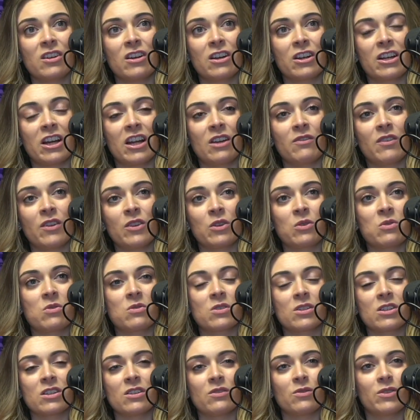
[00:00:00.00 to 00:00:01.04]
kind of on the
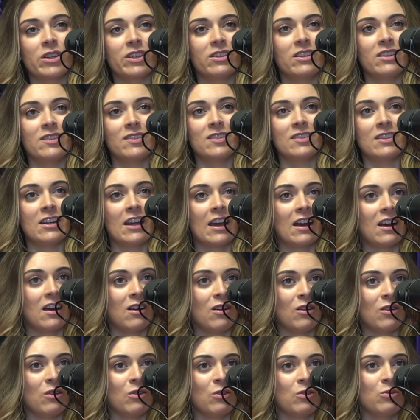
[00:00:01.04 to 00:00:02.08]
corner of what is
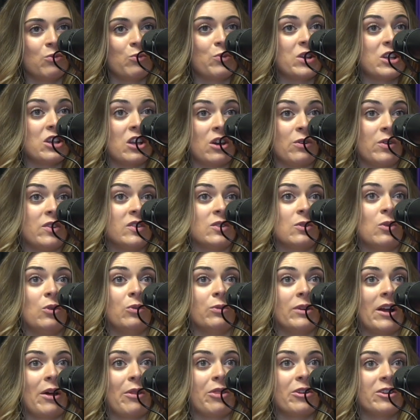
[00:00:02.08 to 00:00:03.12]
now we know as Old
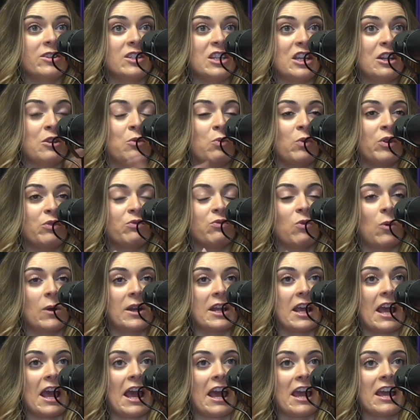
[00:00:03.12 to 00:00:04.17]
Route 13 and
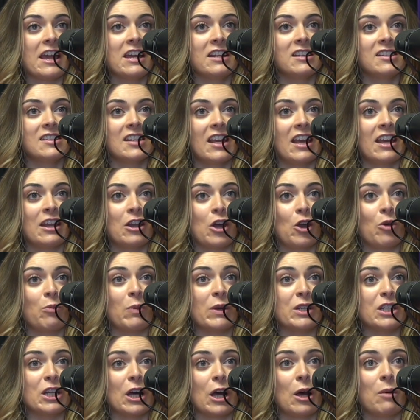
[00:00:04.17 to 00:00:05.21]
148, and
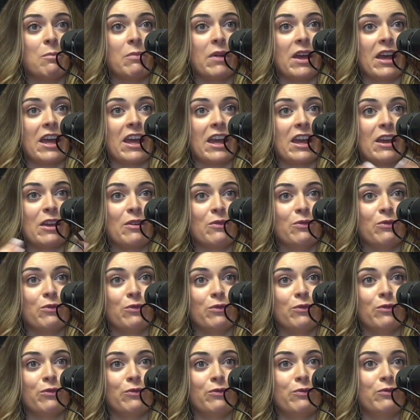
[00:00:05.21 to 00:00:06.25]
opened up a
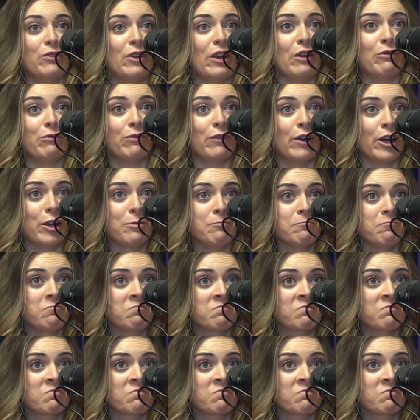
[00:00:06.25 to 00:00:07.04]
nut farm.